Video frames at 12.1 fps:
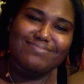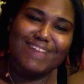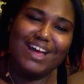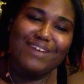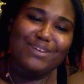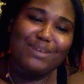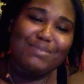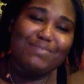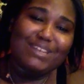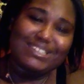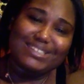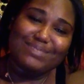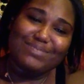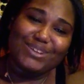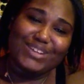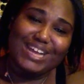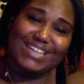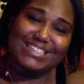I don't know, I be messing up their
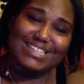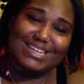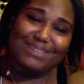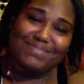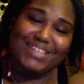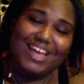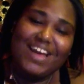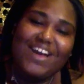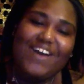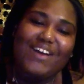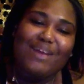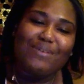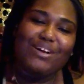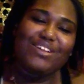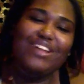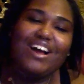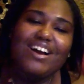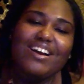last names. Okay, well,
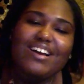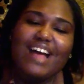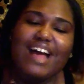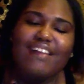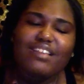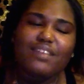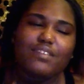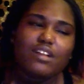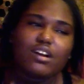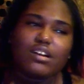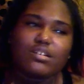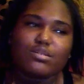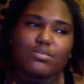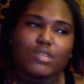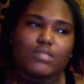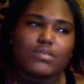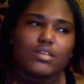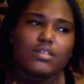Alara, I love Alara so
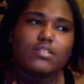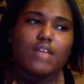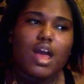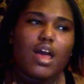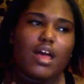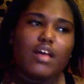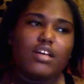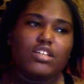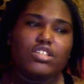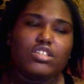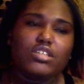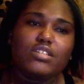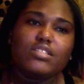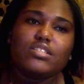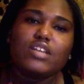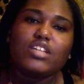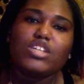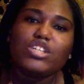much because she's
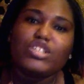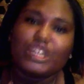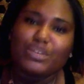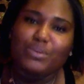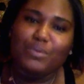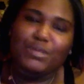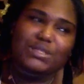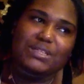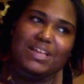such a genuine person.